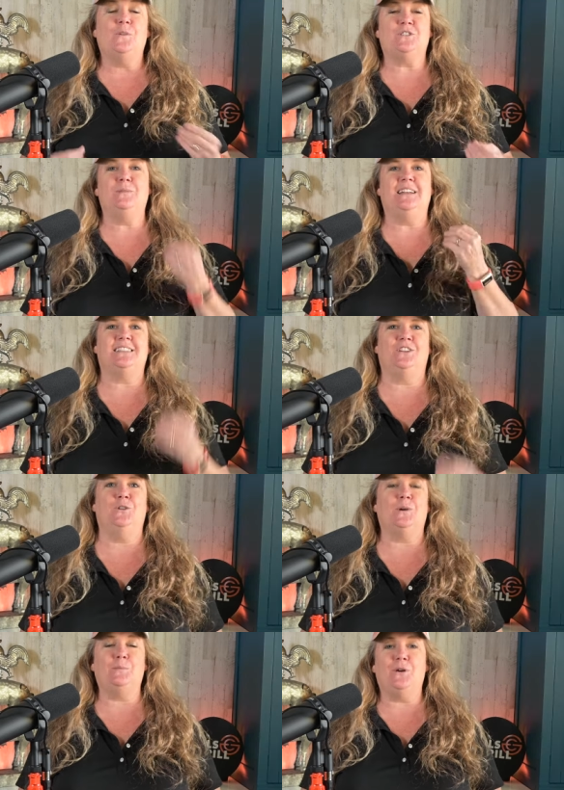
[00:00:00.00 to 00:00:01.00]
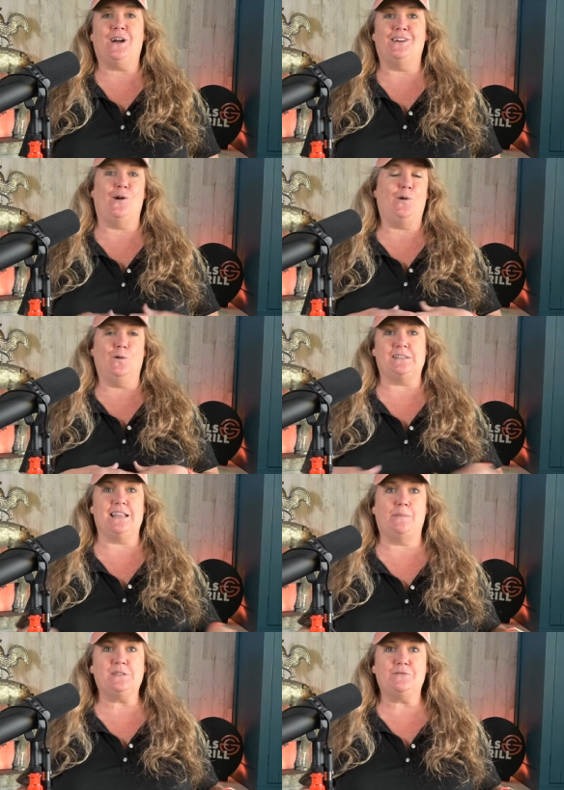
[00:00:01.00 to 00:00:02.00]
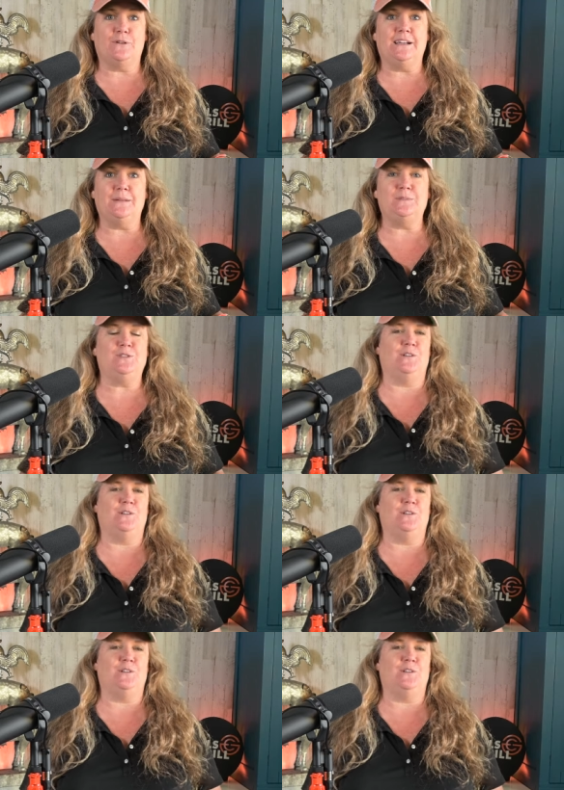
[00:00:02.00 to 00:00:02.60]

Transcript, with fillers: which means that you can put on whole slabs of ribs,